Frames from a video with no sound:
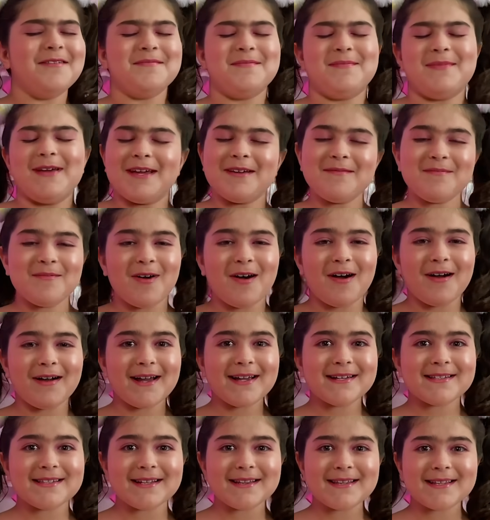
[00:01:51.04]
Bing bong. I
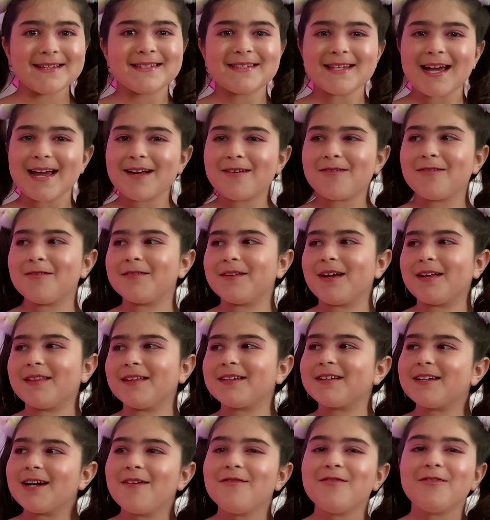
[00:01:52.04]
said the cycle, not the
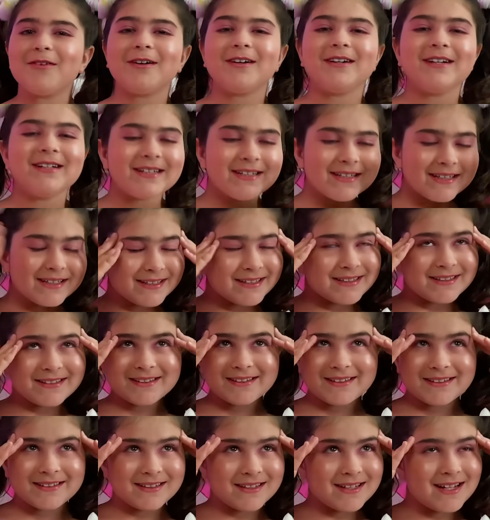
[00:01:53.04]
cover.
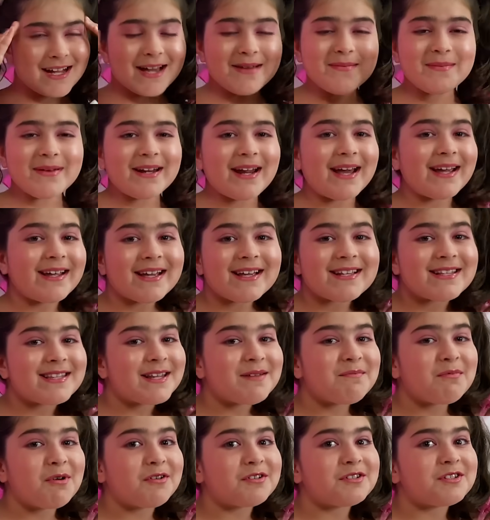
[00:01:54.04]
Ah, I mean, I guess they
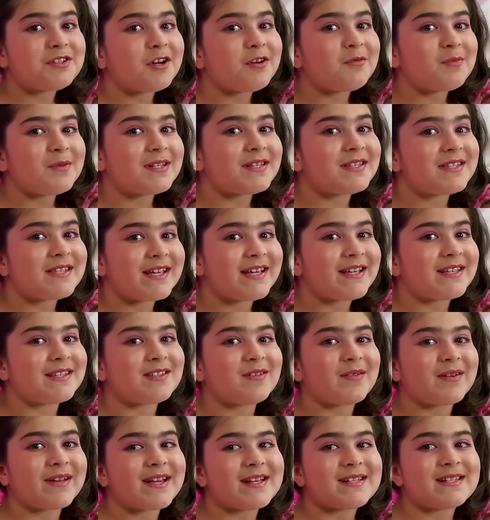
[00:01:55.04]
both start with C, so
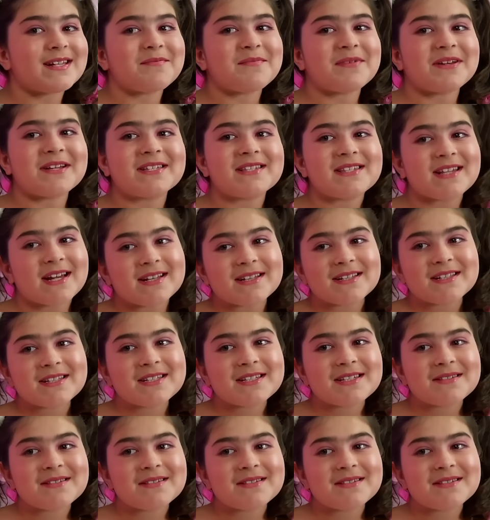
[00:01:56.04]
I guess that makes sense.